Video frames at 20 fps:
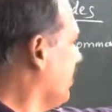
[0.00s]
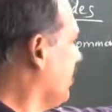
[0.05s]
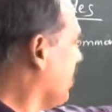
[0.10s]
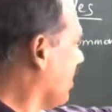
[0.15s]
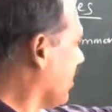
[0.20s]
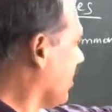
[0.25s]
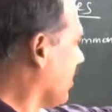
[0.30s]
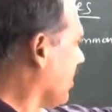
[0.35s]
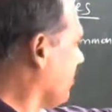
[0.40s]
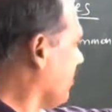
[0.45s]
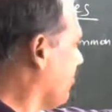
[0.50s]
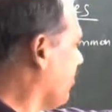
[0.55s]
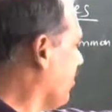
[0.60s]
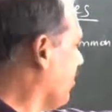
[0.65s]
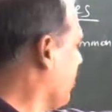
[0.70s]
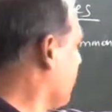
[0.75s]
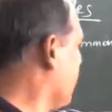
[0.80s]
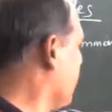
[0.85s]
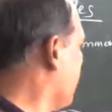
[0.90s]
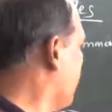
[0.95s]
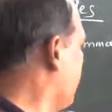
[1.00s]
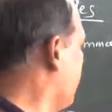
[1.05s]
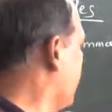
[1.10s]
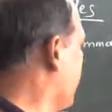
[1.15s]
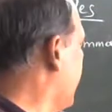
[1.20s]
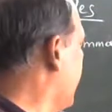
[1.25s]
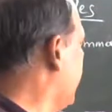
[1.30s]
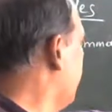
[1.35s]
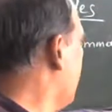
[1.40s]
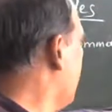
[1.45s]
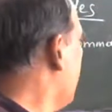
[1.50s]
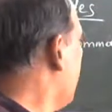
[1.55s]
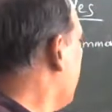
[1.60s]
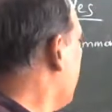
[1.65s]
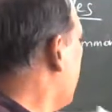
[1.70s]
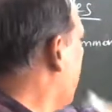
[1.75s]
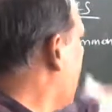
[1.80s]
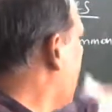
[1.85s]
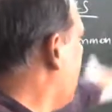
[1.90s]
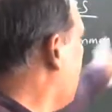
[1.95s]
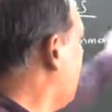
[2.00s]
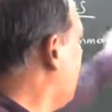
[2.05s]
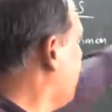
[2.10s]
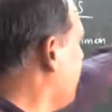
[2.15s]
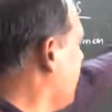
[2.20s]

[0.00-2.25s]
again formaldehyde. All